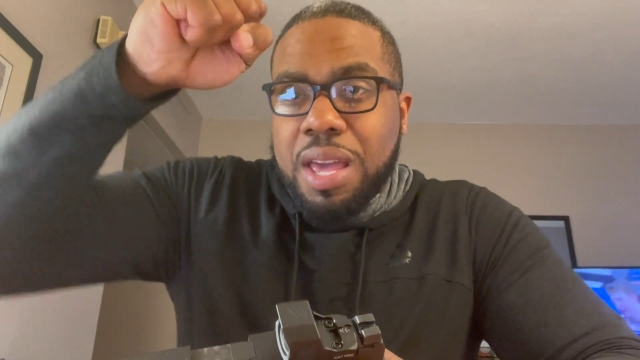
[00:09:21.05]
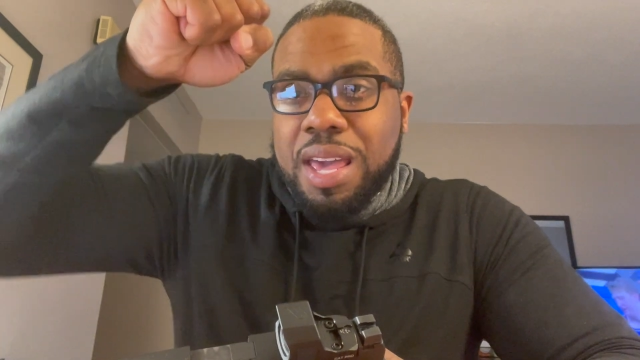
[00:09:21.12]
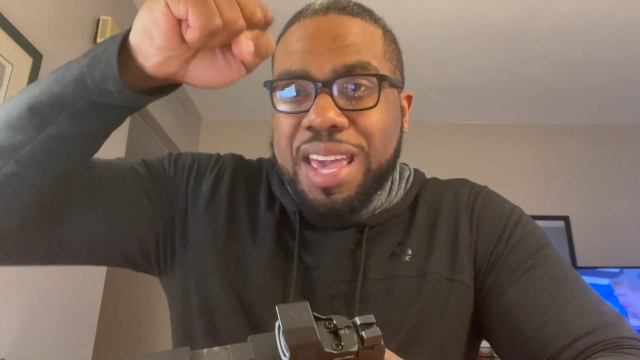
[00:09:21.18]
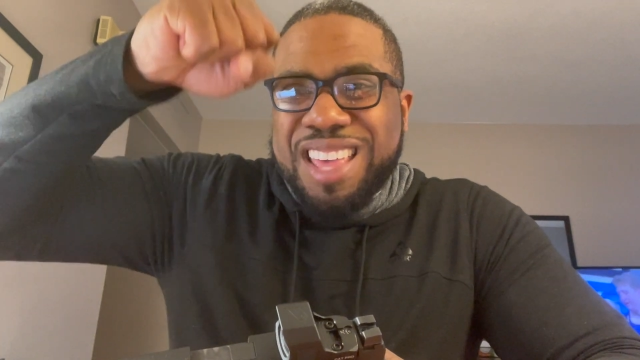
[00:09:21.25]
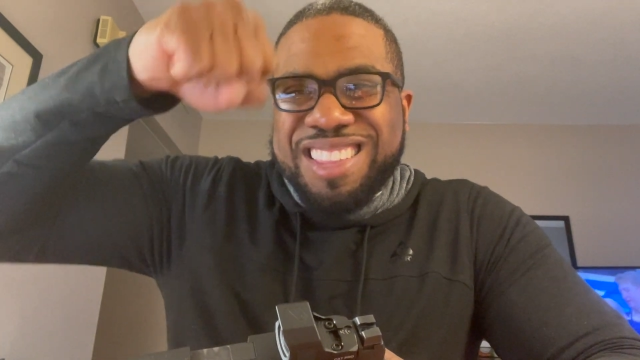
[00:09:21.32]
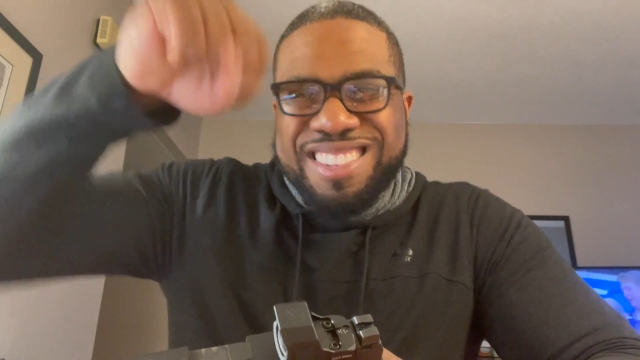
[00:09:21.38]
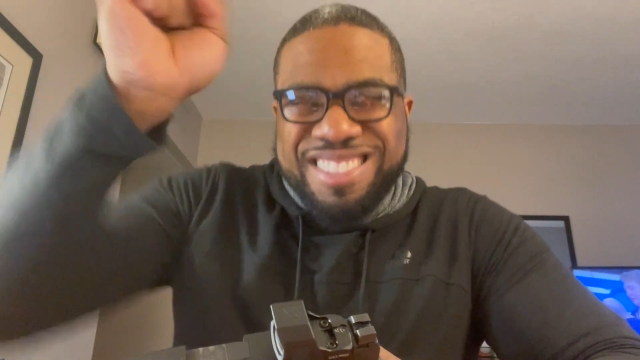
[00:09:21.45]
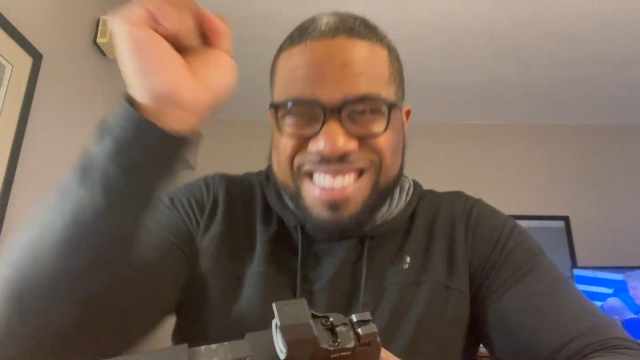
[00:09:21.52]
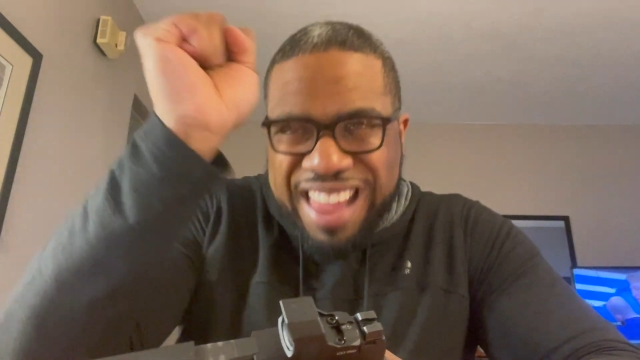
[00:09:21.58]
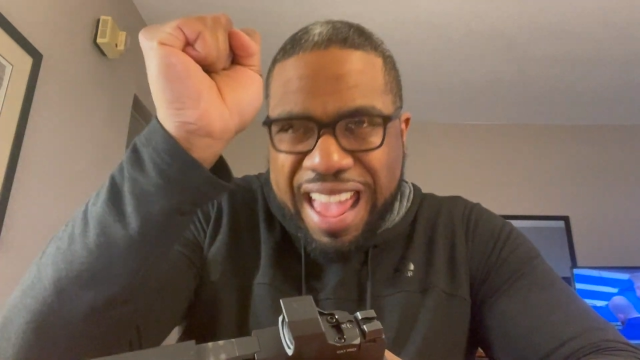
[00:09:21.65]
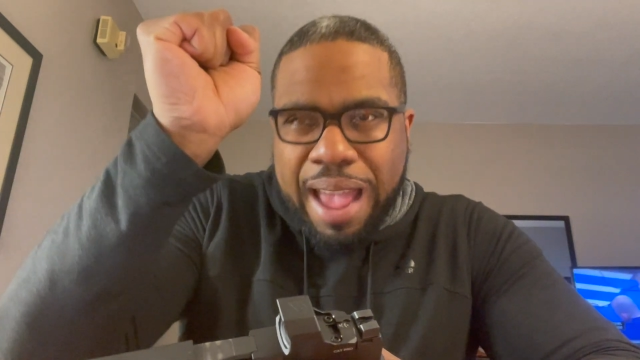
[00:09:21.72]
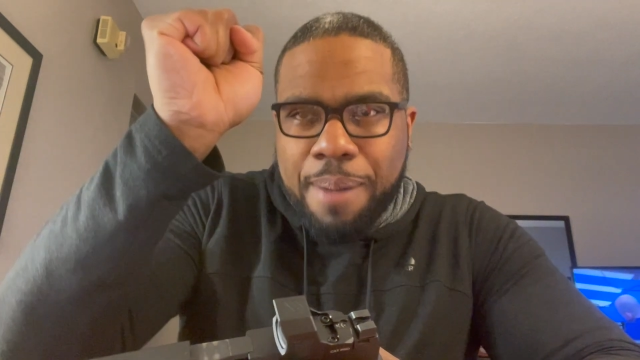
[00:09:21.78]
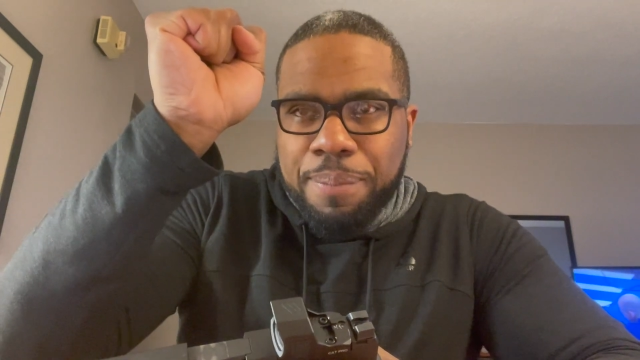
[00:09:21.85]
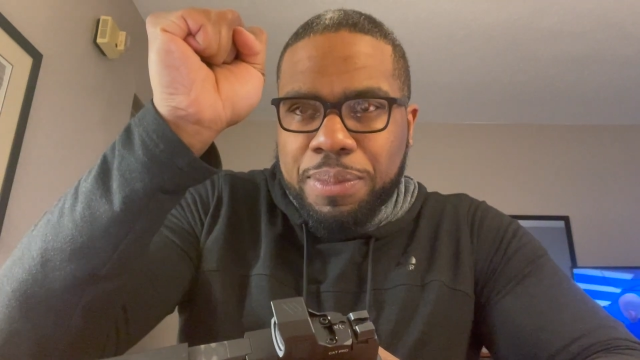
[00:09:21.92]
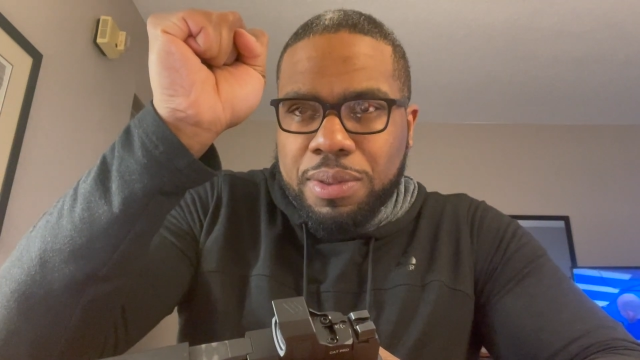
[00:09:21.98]
it
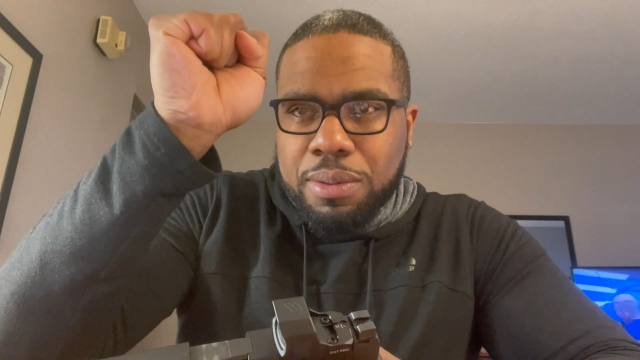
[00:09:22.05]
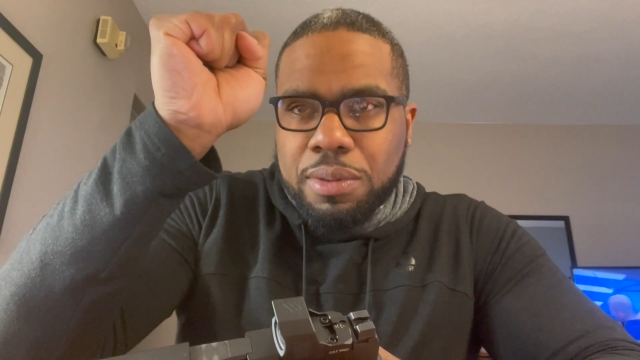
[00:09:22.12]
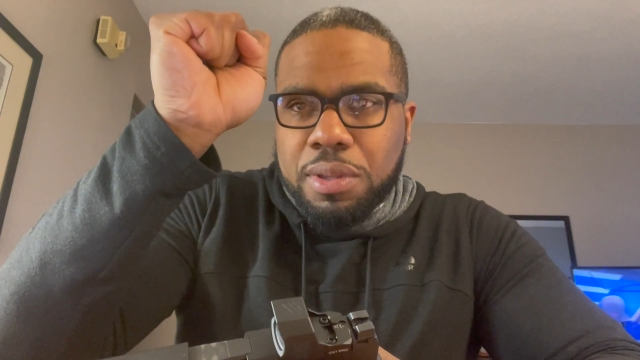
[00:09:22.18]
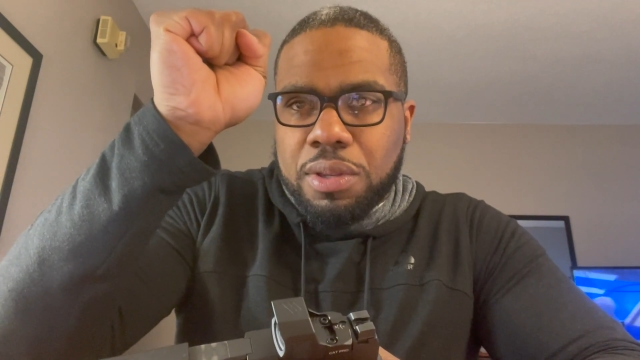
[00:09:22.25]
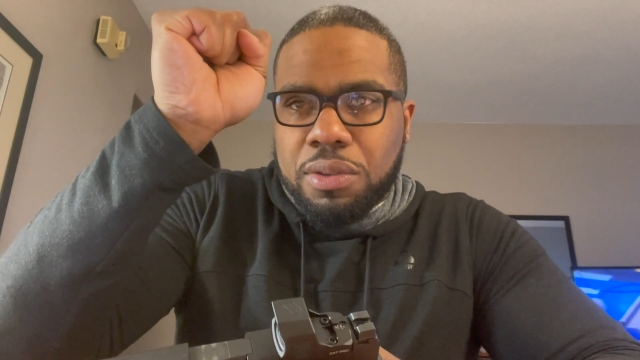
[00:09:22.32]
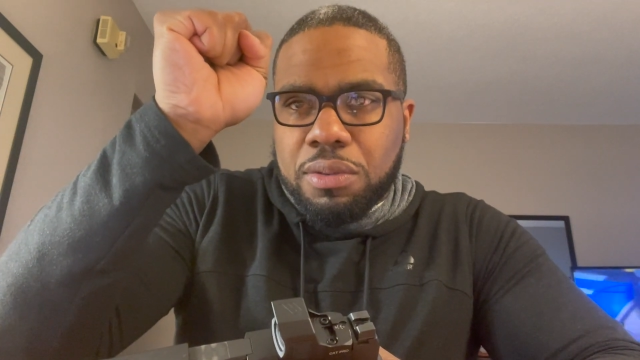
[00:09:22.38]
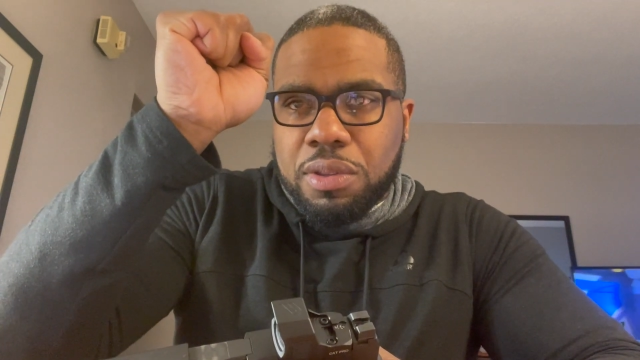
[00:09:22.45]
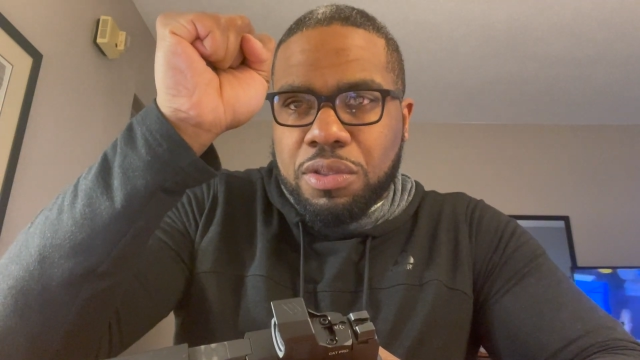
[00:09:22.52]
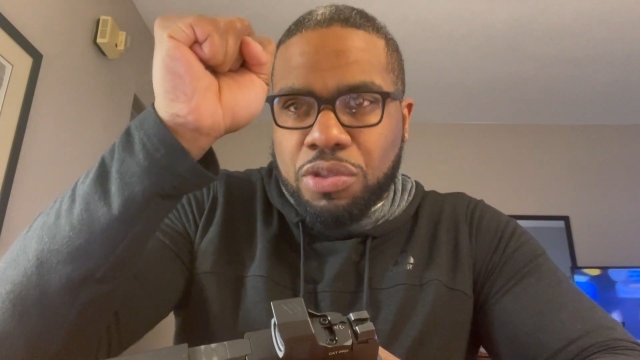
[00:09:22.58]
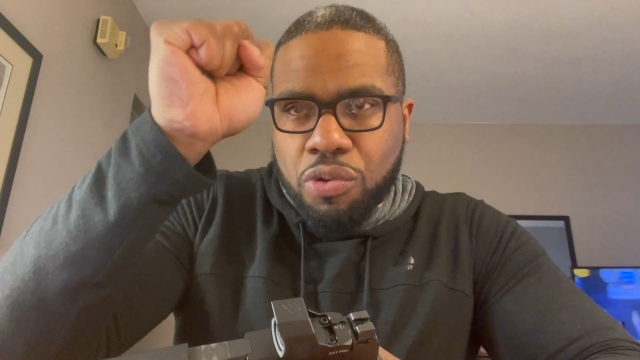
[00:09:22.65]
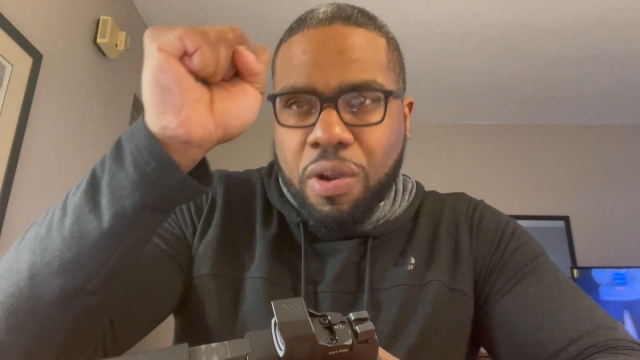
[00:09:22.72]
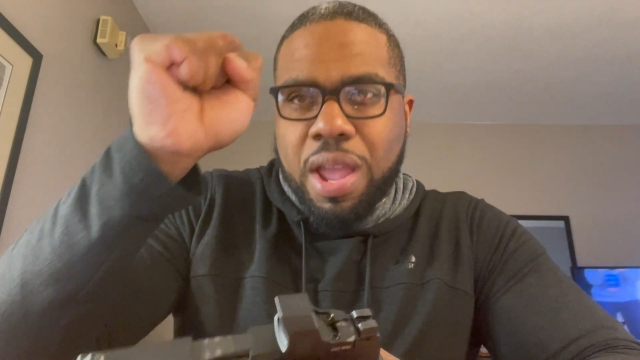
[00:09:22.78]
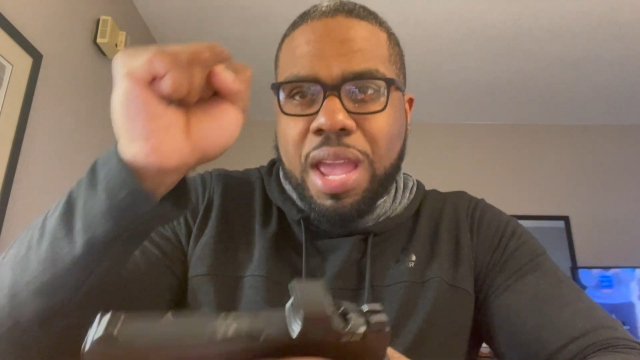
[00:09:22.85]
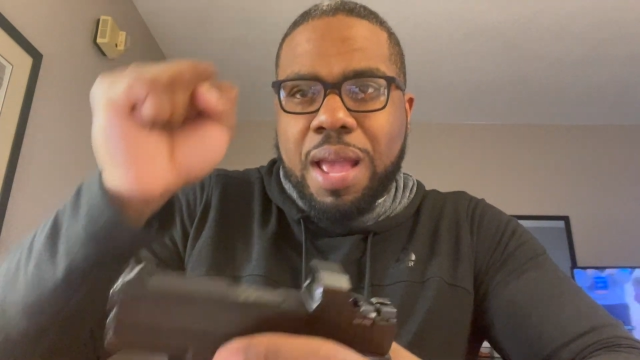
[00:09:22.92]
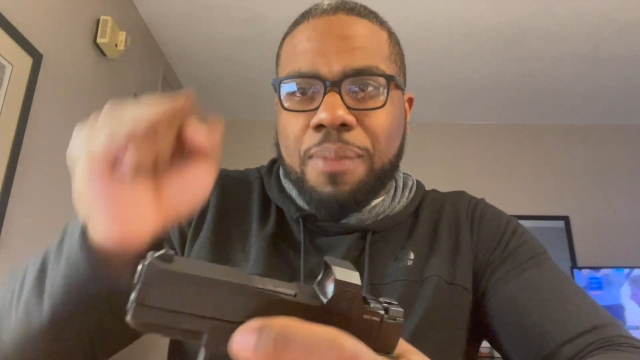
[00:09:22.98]
snapped the
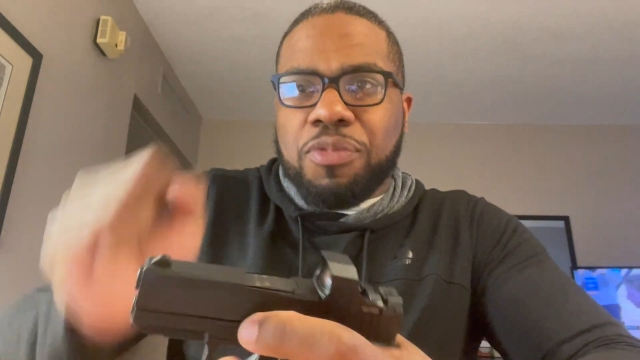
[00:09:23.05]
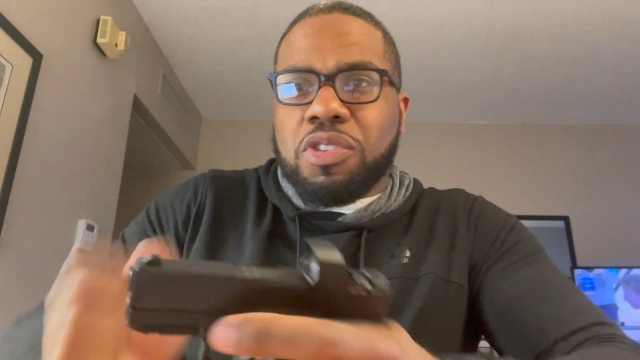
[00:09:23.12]
thread.